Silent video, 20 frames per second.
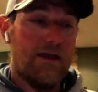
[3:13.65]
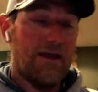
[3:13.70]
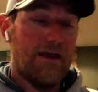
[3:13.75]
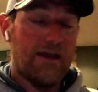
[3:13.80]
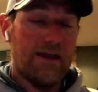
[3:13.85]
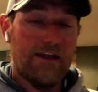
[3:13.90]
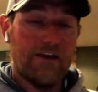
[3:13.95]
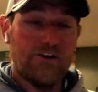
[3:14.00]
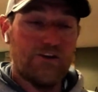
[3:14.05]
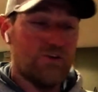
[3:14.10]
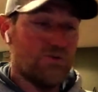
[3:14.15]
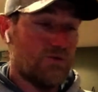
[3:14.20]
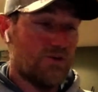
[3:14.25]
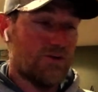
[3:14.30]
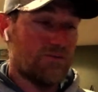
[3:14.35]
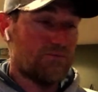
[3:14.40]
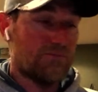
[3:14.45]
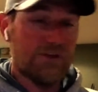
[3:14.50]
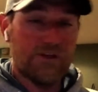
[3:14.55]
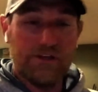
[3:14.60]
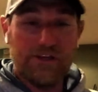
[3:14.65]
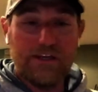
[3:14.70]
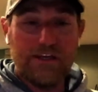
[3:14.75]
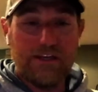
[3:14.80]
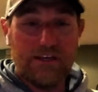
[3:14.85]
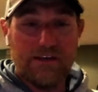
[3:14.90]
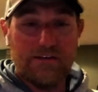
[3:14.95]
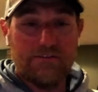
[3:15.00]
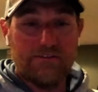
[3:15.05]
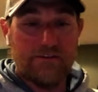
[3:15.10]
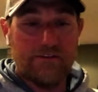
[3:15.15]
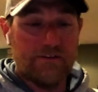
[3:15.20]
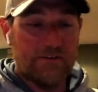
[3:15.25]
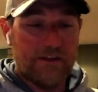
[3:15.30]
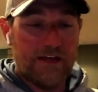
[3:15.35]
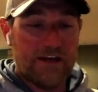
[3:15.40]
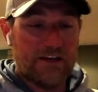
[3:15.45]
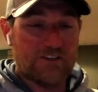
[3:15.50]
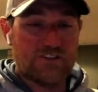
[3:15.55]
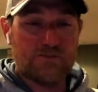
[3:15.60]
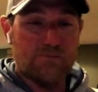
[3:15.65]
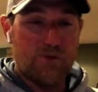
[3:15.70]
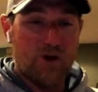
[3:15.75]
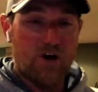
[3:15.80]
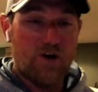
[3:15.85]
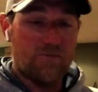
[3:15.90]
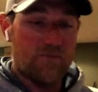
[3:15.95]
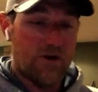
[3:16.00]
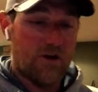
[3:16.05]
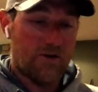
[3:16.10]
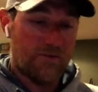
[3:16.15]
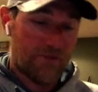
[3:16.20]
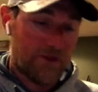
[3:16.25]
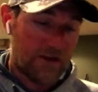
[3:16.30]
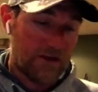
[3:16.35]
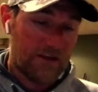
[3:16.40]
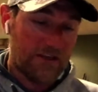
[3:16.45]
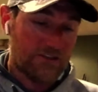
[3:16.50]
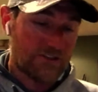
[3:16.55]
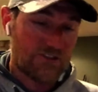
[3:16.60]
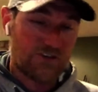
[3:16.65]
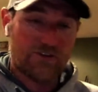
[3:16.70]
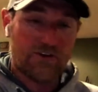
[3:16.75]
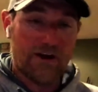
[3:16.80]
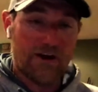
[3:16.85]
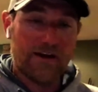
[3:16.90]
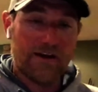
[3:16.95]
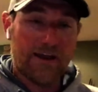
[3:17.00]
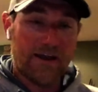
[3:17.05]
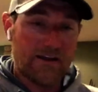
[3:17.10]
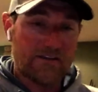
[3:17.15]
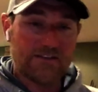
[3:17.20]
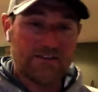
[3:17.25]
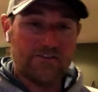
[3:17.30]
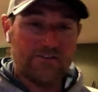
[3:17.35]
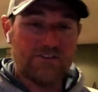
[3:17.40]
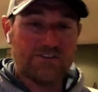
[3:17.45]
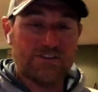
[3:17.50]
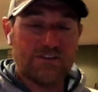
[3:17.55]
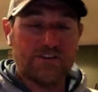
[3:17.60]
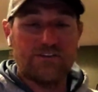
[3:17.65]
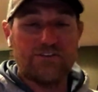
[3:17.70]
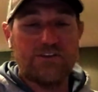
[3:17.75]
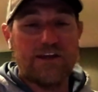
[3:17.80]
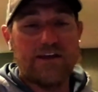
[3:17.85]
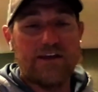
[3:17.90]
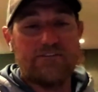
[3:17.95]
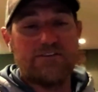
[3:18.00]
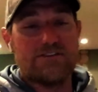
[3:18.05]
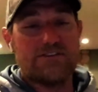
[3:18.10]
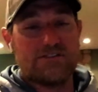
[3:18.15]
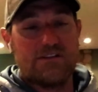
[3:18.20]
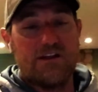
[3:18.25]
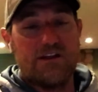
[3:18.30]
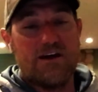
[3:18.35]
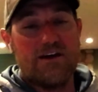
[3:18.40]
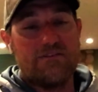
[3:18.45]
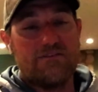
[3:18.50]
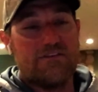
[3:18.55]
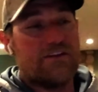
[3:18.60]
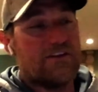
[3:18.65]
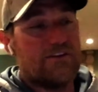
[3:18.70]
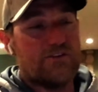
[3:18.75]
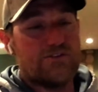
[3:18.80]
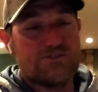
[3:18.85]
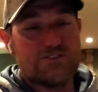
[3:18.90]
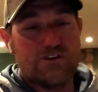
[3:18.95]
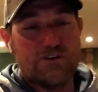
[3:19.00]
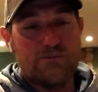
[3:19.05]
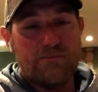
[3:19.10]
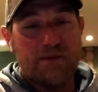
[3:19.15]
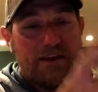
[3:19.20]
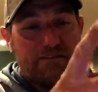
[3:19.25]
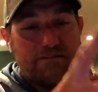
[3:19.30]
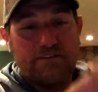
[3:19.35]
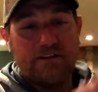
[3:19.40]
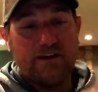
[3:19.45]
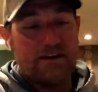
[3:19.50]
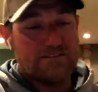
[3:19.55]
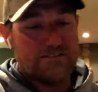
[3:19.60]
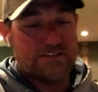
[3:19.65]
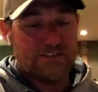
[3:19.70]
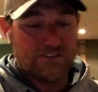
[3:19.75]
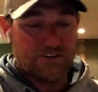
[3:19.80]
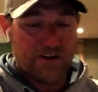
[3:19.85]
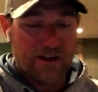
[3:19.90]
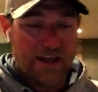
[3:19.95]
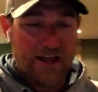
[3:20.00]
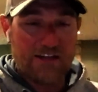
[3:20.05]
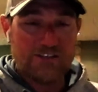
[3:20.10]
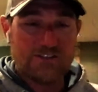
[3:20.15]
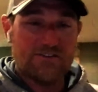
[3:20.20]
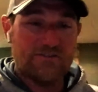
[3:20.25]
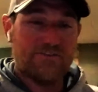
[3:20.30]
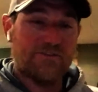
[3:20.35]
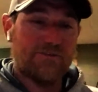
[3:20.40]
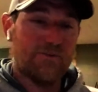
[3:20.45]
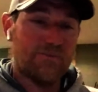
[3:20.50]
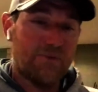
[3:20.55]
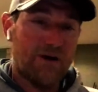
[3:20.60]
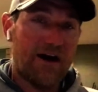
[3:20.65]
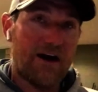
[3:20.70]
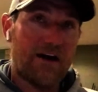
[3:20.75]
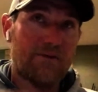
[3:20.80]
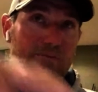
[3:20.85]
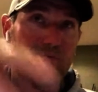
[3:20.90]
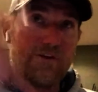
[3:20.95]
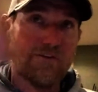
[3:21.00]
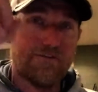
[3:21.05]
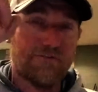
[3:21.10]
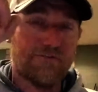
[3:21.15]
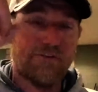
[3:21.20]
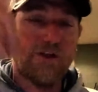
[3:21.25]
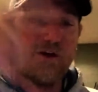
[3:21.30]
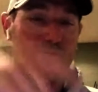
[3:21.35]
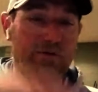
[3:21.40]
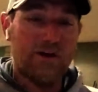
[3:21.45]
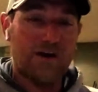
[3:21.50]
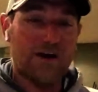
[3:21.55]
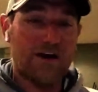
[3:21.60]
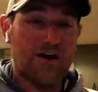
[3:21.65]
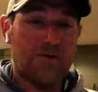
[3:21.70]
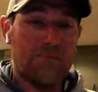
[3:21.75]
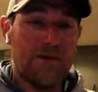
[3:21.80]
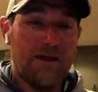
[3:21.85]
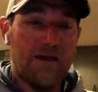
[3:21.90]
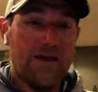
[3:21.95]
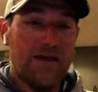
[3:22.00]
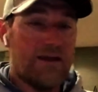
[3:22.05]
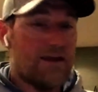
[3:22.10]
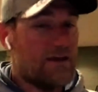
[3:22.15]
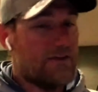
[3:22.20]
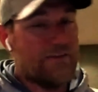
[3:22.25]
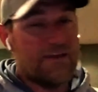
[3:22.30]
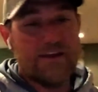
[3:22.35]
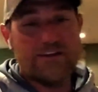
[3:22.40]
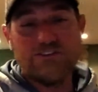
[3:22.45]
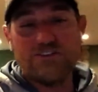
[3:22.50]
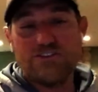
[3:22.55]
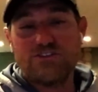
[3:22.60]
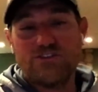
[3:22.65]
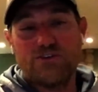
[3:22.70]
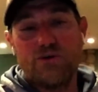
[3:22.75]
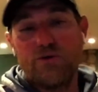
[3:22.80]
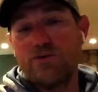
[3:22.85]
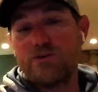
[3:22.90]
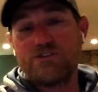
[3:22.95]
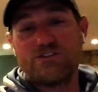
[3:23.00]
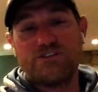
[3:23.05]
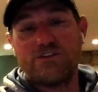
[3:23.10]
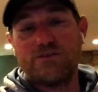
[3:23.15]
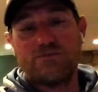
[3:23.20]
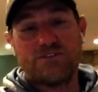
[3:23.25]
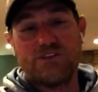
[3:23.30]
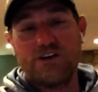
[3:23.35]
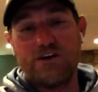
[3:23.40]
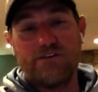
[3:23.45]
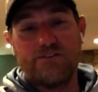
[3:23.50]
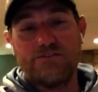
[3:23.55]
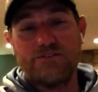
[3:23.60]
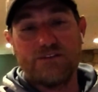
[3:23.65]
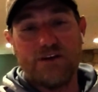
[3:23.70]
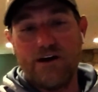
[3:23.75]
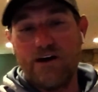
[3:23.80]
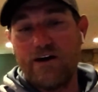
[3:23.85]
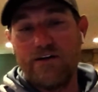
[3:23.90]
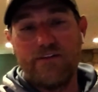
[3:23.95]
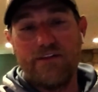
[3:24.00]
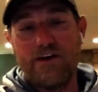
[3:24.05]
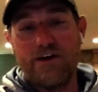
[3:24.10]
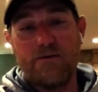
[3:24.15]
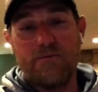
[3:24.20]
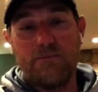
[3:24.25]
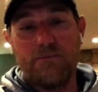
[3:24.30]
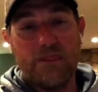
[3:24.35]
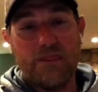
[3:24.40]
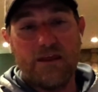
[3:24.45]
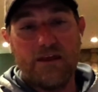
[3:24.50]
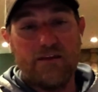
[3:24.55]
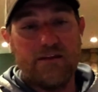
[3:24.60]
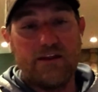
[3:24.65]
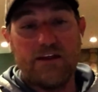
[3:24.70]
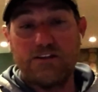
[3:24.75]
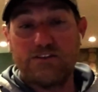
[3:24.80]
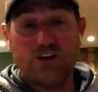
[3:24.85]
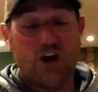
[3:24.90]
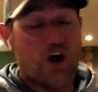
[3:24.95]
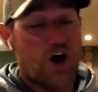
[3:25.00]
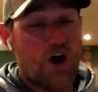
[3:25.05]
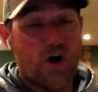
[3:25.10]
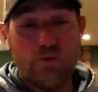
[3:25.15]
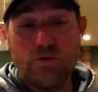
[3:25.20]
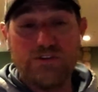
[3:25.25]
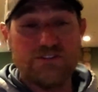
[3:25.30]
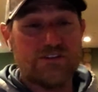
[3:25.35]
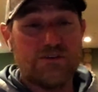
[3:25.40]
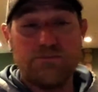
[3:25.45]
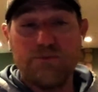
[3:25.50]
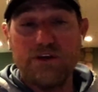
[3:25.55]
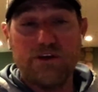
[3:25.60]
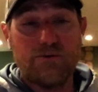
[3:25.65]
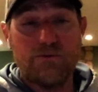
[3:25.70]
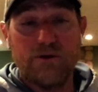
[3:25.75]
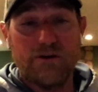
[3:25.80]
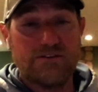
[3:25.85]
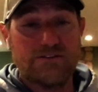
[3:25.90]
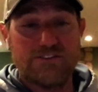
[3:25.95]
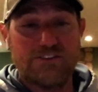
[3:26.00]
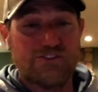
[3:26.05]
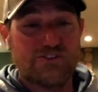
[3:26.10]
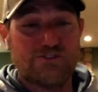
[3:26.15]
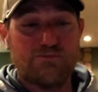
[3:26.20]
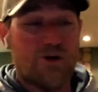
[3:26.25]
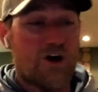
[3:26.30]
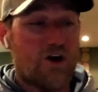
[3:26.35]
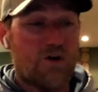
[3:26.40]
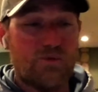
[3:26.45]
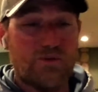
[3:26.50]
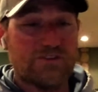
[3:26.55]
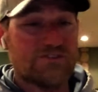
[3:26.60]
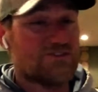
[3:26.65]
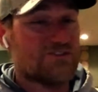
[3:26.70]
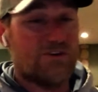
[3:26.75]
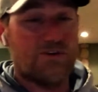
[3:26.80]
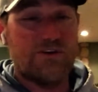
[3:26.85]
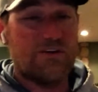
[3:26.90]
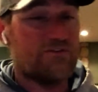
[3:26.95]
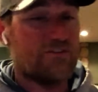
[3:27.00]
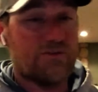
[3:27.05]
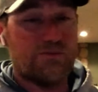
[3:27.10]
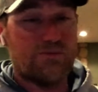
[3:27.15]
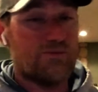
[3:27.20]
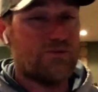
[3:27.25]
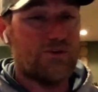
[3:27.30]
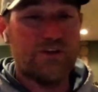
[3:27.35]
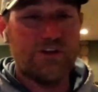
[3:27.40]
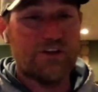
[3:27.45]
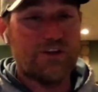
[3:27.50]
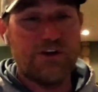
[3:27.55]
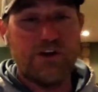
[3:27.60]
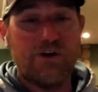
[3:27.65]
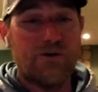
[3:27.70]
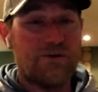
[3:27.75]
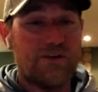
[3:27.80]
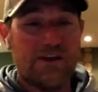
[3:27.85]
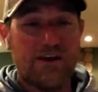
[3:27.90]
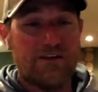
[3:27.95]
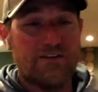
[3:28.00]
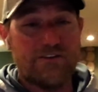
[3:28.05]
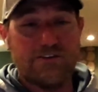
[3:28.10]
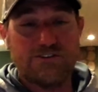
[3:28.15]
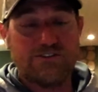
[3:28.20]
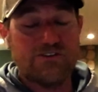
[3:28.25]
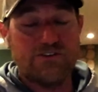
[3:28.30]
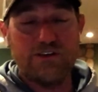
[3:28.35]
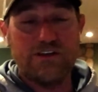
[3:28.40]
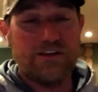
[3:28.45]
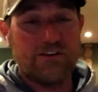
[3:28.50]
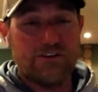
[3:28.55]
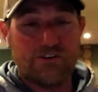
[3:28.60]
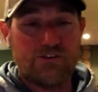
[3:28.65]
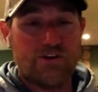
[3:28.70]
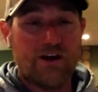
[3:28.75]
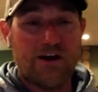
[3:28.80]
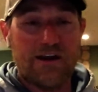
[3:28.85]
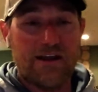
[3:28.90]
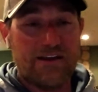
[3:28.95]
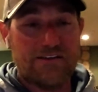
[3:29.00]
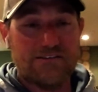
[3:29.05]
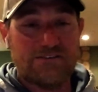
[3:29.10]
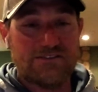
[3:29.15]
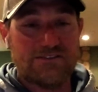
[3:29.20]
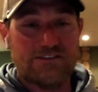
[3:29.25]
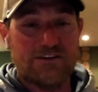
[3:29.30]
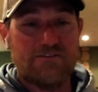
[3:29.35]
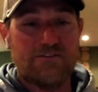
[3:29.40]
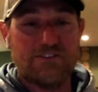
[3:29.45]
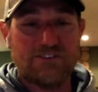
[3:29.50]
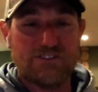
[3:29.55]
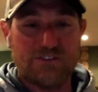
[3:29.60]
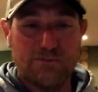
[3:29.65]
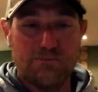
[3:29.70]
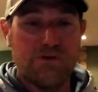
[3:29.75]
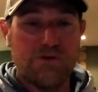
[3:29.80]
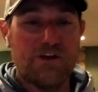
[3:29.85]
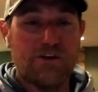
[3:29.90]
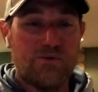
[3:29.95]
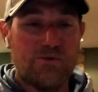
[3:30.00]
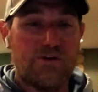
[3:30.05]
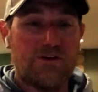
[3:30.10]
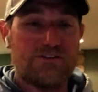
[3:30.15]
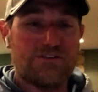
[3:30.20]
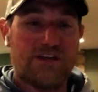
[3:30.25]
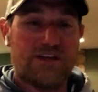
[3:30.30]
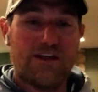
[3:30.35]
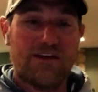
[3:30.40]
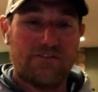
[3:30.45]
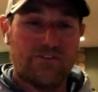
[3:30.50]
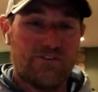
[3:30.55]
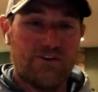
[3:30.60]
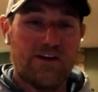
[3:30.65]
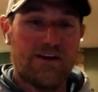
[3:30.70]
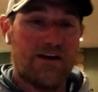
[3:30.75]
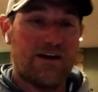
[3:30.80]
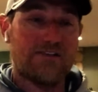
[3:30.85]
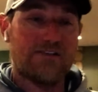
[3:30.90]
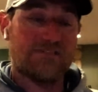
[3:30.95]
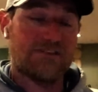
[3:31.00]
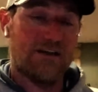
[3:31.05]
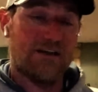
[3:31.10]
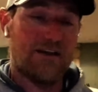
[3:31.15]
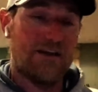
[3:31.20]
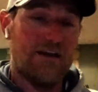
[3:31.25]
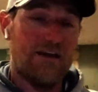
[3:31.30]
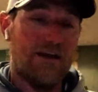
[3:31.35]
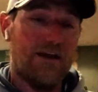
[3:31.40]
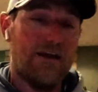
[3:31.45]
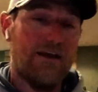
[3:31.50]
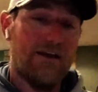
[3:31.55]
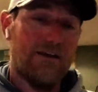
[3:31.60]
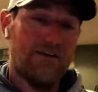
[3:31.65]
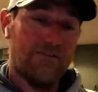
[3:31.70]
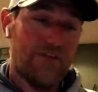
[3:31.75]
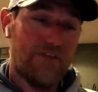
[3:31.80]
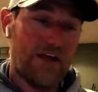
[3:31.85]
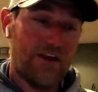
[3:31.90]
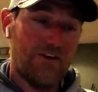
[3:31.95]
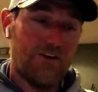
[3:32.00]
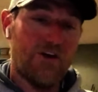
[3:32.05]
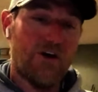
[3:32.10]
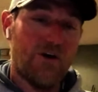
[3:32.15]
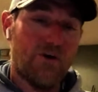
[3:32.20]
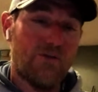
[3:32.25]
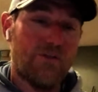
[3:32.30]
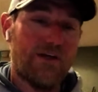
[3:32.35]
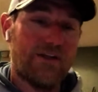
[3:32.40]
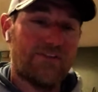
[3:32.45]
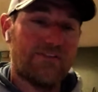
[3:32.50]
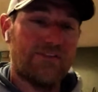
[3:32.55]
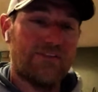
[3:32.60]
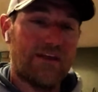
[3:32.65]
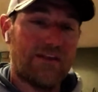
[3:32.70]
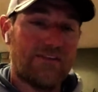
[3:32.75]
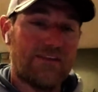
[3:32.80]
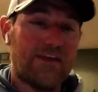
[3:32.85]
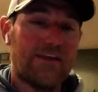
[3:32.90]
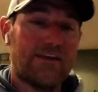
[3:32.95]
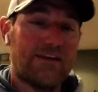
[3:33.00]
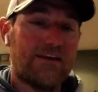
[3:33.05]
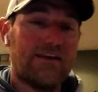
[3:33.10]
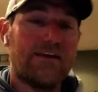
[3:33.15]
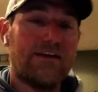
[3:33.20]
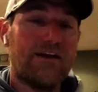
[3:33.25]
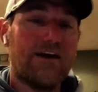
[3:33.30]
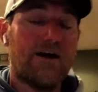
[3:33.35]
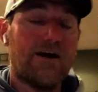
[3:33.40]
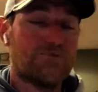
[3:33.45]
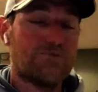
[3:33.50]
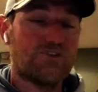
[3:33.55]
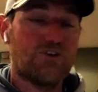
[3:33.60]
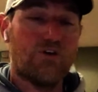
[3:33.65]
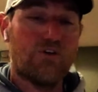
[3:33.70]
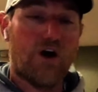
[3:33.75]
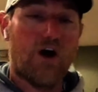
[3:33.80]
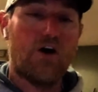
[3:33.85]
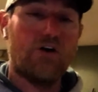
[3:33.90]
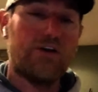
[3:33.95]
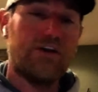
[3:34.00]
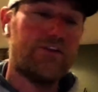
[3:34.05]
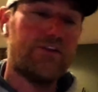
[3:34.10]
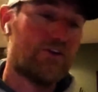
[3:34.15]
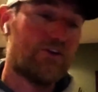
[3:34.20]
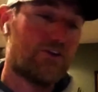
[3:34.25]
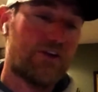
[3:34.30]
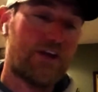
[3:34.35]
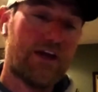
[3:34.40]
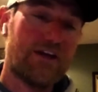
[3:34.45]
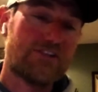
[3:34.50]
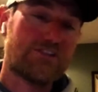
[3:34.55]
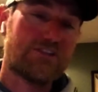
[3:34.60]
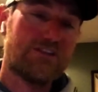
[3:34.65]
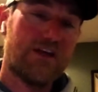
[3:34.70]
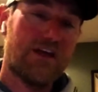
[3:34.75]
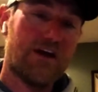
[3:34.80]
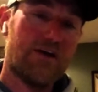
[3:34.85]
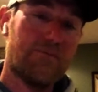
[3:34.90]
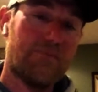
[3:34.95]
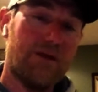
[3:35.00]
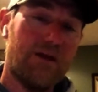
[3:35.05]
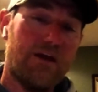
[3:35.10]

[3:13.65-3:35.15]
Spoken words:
And you wouldn't believe that a smallmouth that eats crawdads every single day of its life, and then those little mayflies, they start hatching from the bottom, they float up, and they just gorge themselves on them. And it's always the big ones. The small ones don't even really know yet. They're still eating crawdads and stuff. It's the big ones that have great eyesight that know that they can eat up. So I'll either catch them.